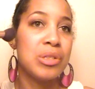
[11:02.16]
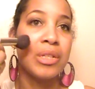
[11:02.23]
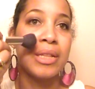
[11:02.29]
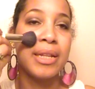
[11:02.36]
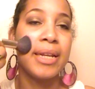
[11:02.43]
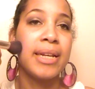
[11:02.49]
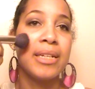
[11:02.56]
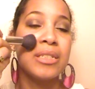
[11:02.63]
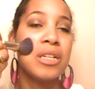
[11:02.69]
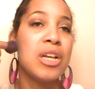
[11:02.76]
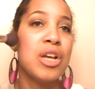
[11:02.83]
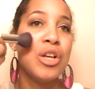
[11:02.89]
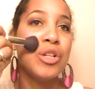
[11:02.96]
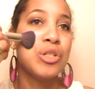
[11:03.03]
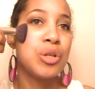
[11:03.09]
and things,
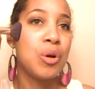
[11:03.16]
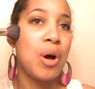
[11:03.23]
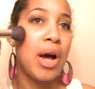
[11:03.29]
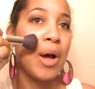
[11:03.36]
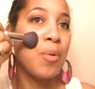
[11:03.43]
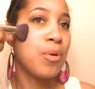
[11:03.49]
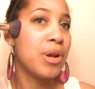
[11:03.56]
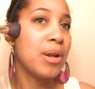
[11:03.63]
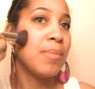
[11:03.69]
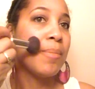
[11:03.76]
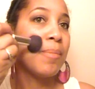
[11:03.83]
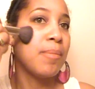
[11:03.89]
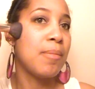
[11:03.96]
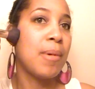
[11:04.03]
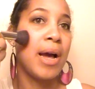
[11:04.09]
so I
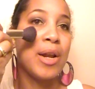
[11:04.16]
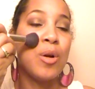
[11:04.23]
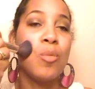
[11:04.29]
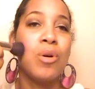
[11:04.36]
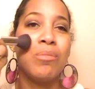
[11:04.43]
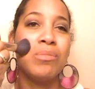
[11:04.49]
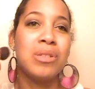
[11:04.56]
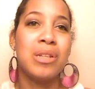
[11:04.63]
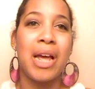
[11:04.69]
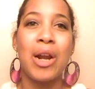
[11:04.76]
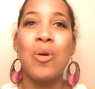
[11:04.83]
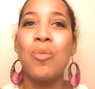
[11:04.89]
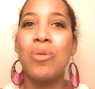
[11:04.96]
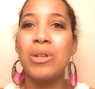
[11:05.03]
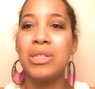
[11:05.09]
don't
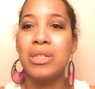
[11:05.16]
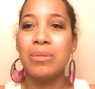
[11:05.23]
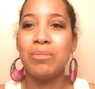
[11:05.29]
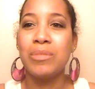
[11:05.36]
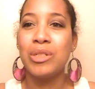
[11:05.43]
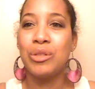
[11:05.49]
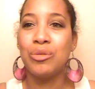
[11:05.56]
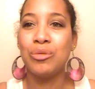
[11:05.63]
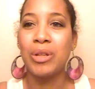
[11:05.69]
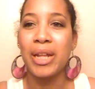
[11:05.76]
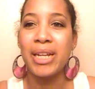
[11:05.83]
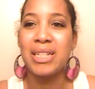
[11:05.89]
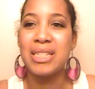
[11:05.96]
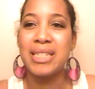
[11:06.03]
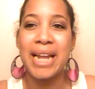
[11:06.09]
want them to
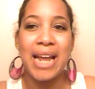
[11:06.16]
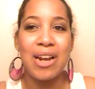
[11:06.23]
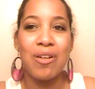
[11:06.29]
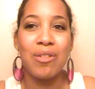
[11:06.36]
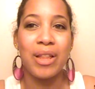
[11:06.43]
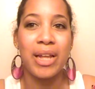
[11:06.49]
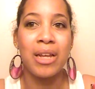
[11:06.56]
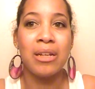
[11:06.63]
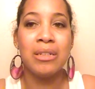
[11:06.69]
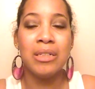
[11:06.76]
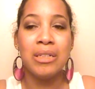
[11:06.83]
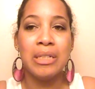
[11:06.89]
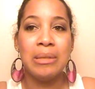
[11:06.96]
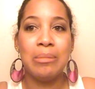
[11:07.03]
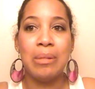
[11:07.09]
like stand out like
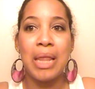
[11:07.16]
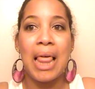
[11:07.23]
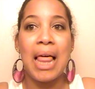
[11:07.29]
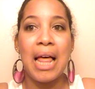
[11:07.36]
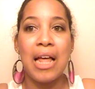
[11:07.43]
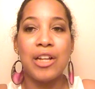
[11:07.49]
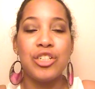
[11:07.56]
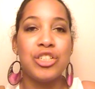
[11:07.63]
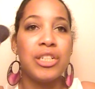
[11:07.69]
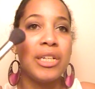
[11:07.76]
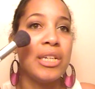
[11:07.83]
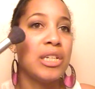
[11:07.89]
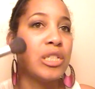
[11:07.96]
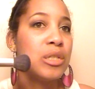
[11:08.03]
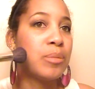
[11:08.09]

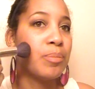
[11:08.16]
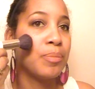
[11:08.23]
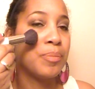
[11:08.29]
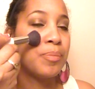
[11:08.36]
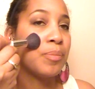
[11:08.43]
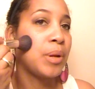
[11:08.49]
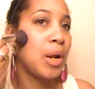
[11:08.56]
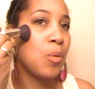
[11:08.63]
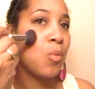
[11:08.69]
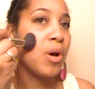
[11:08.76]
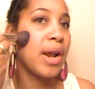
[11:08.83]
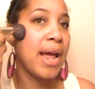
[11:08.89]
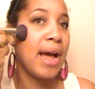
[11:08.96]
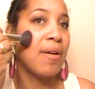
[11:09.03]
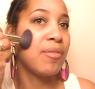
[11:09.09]
cheeks, but I
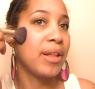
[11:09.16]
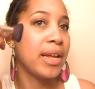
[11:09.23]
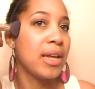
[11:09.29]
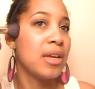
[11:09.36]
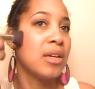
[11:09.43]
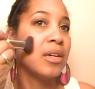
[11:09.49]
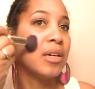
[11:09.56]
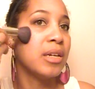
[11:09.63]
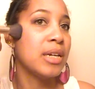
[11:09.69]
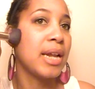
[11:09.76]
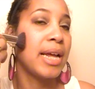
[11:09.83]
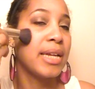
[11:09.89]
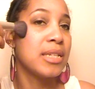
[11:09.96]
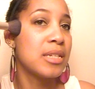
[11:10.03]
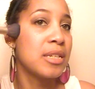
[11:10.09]
want to have like a
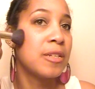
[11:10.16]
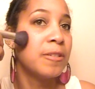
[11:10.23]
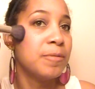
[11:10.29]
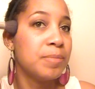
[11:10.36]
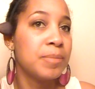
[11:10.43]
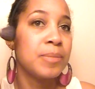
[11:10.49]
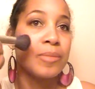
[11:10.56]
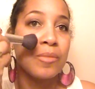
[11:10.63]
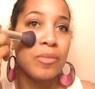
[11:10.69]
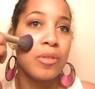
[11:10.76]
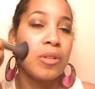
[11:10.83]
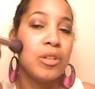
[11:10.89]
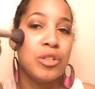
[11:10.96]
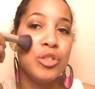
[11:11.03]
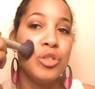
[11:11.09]
nice
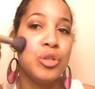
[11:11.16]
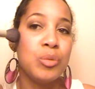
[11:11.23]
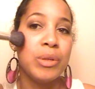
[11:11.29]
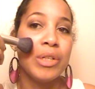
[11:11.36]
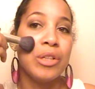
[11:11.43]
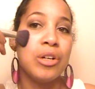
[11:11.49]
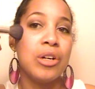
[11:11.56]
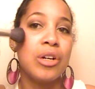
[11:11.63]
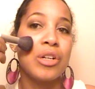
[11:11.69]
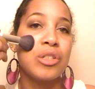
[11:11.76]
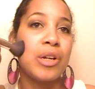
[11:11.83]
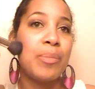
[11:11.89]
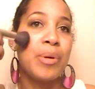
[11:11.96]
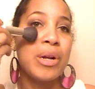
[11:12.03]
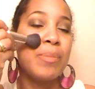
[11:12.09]
dewy look.
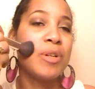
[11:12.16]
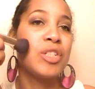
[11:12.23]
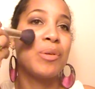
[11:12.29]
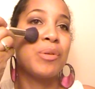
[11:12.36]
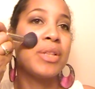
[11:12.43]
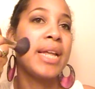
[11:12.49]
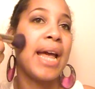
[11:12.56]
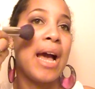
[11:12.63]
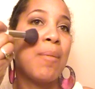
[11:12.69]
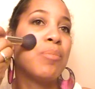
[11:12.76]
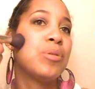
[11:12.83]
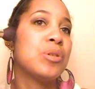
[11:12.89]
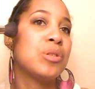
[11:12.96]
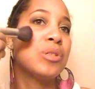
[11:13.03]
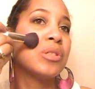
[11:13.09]
So I pretty much start with the
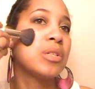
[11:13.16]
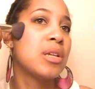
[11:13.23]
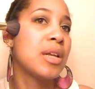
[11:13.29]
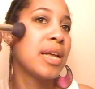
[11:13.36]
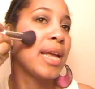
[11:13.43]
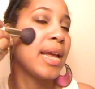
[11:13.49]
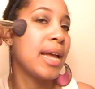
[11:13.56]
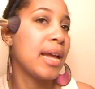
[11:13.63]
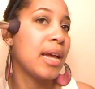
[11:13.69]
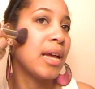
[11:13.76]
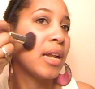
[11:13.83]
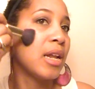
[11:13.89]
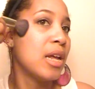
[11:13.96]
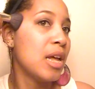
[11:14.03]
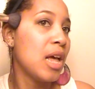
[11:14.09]
apples
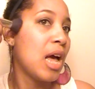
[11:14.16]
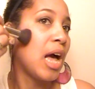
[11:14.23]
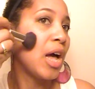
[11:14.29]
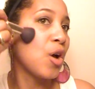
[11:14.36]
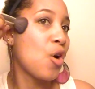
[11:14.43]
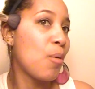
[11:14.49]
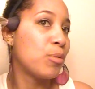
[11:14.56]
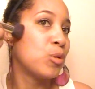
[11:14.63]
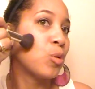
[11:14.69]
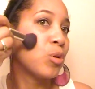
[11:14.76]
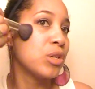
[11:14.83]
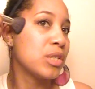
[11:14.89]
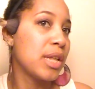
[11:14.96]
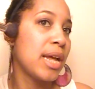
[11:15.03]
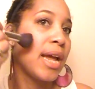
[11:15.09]
and I go up
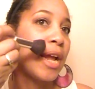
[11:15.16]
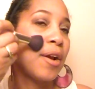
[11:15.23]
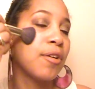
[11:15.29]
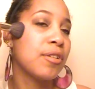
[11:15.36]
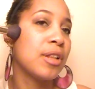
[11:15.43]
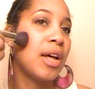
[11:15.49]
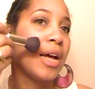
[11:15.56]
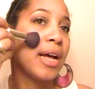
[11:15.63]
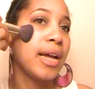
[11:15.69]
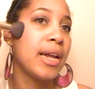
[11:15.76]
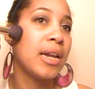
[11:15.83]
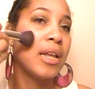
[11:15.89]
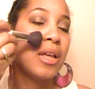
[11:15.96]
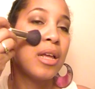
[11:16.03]
towards the hairline.